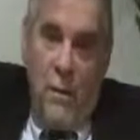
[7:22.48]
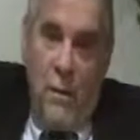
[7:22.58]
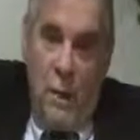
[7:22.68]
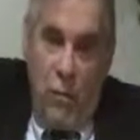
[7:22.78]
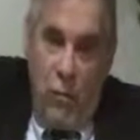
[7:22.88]

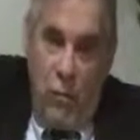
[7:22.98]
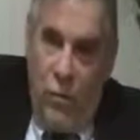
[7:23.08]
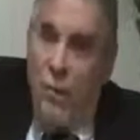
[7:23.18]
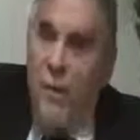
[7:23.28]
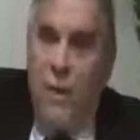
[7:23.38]
The
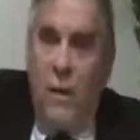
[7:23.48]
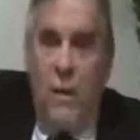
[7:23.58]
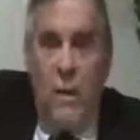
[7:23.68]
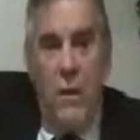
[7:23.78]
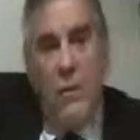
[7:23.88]
nations,
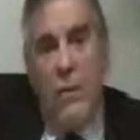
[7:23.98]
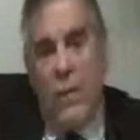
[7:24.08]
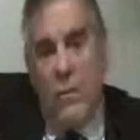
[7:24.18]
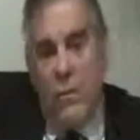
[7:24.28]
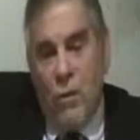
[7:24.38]
the
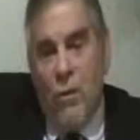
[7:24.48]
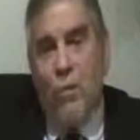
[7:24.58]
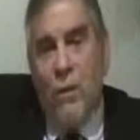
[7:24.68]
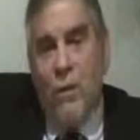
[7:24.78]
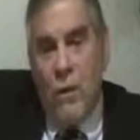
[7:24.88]
answer is
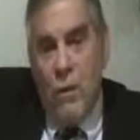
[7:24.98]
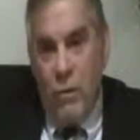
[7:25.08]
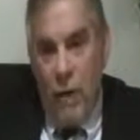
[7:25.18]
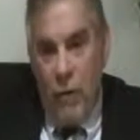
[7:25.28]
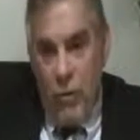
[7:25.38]
we have an
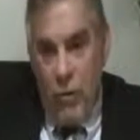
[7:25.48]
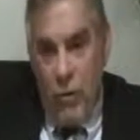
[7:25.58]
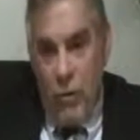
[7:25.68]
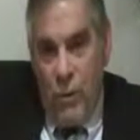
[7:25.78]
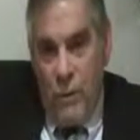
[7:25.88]
international
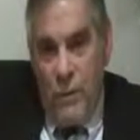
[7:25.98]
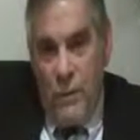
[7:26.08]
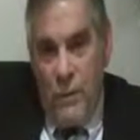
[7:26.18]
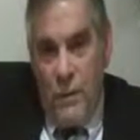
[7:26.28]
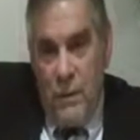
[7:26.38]
court.
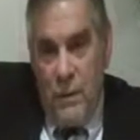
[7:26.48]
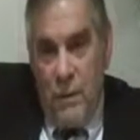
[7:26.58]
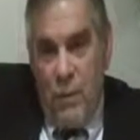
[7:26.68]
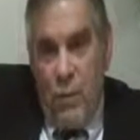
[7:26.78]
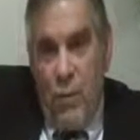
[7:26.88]

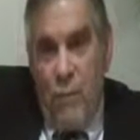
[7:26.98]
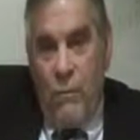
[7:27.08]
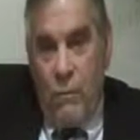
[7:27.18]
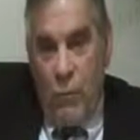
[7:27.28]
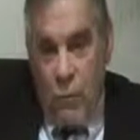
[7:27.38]
We
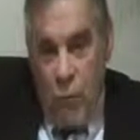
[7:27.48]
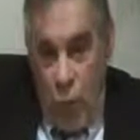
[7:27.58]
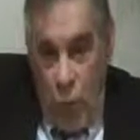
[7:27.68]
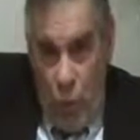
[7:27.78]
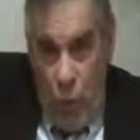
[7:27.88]
have
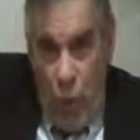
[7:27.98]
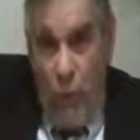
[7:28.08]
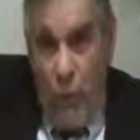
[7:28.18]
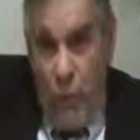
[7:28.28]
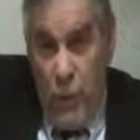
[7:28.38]
courts
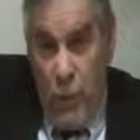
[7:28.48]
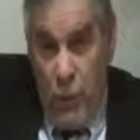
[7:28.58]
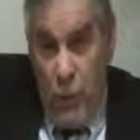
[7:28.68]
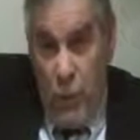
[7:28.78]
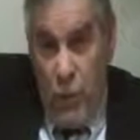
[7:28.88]
in different
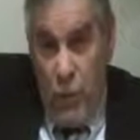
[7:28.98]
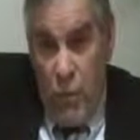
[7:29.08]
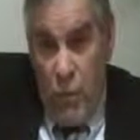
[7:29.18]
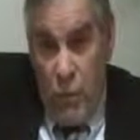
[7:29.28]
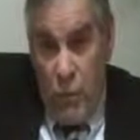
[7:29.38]

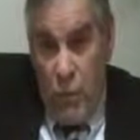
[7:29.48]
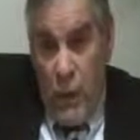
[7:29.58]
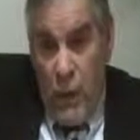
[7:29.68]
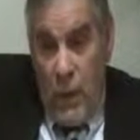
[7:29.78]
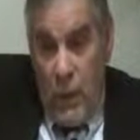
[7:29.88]
countries,
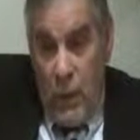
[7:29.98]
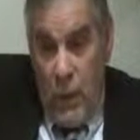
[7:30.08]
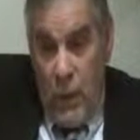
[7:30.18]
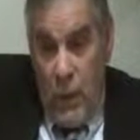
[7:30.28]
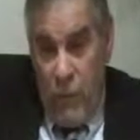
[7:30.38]
and
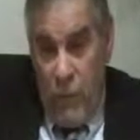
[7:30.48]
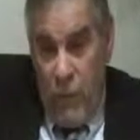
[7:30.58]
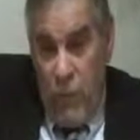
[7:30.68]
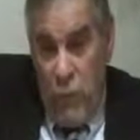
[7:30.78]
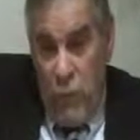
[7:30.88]
we have
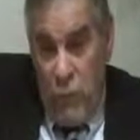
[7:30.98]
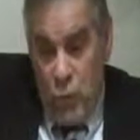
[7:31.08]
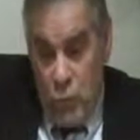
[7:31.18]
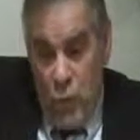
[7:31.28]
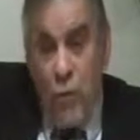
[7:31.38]
to
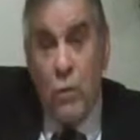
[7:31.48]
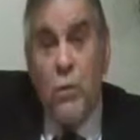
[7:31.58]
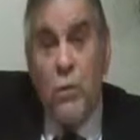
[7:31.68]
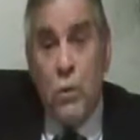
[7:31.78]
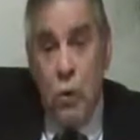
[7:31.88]
struggle
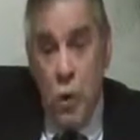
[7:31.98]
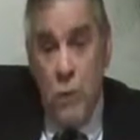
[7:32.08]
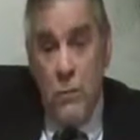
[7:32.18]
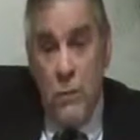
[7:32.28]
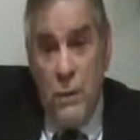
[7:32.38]
to
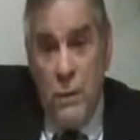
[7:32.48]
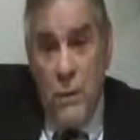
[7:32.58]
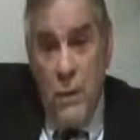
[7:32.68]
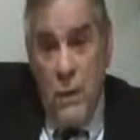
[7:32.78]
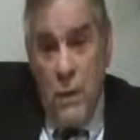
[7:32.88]
achieve
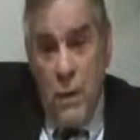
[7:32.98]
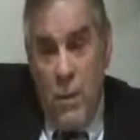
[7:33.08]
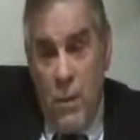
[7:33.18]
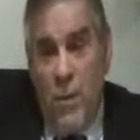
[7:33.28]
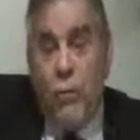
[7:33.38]

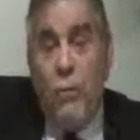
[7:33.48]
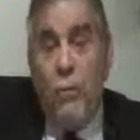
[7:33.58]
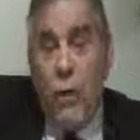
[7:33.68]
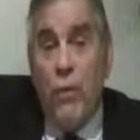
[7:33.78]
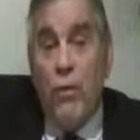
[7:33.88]
the measure of
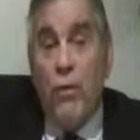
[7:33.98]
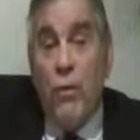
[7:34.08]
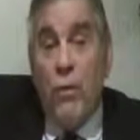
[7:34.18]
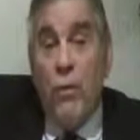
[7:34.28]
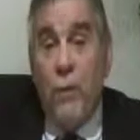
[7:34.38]

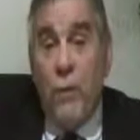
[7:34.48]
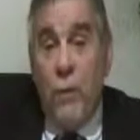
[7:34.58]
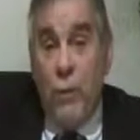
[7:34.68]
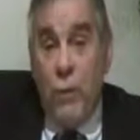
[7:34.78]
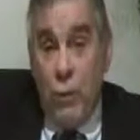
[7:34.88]
justice that is
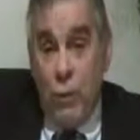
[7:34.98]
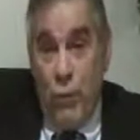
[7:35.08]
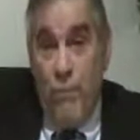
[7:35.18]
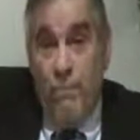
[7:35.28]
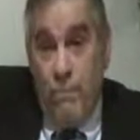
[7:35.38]
available to us.